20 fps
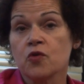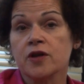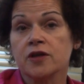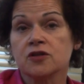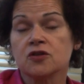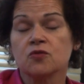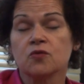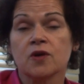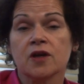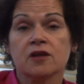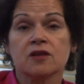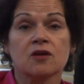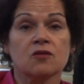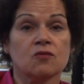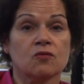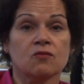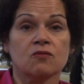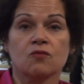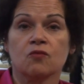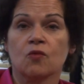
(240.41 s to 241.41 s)
week to week that
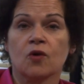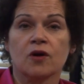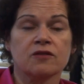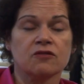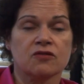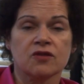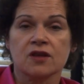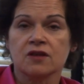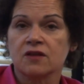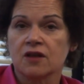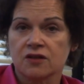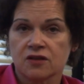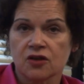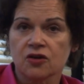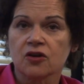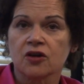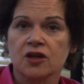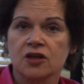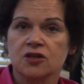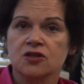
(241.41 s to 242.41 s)
one thing that they're
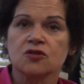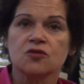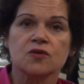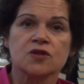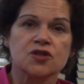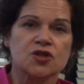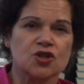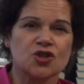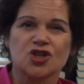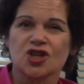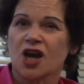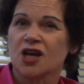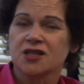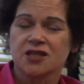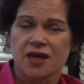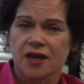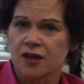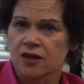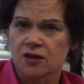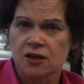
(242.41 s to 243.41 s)
going to do is to jot
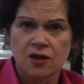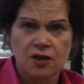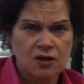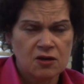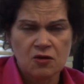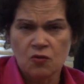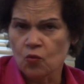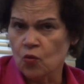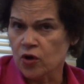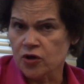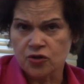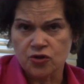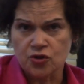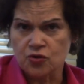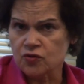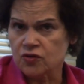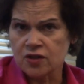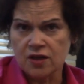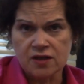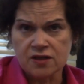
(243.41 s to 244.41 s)
down one or
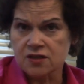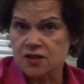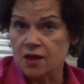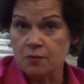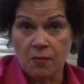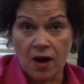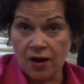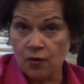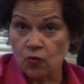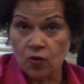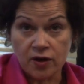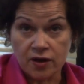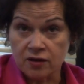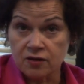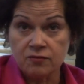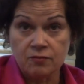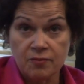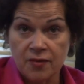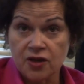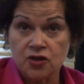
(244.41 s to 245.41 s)
two things they might want to
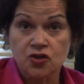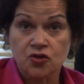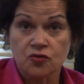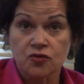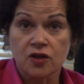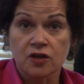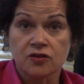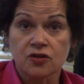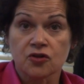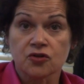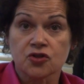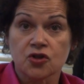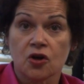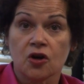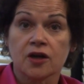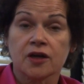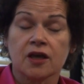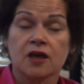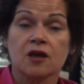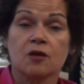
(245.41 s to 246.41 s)
make sure that they're
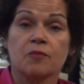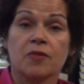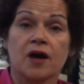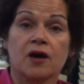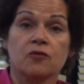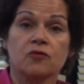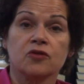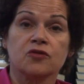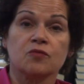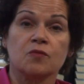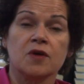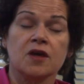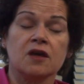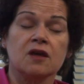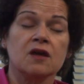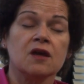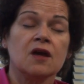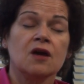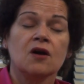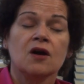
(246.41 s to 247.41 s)
talking about with me,